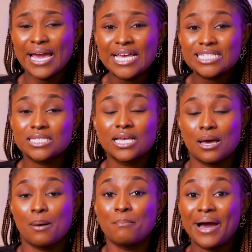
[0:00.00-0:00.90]
is
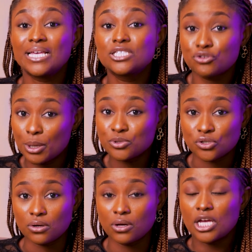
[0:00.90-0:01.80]
my
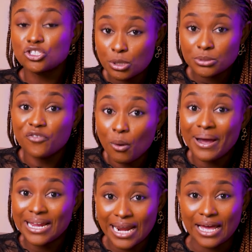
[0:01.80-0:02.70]
scripture for
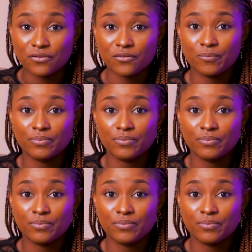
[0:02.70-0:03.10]
my life.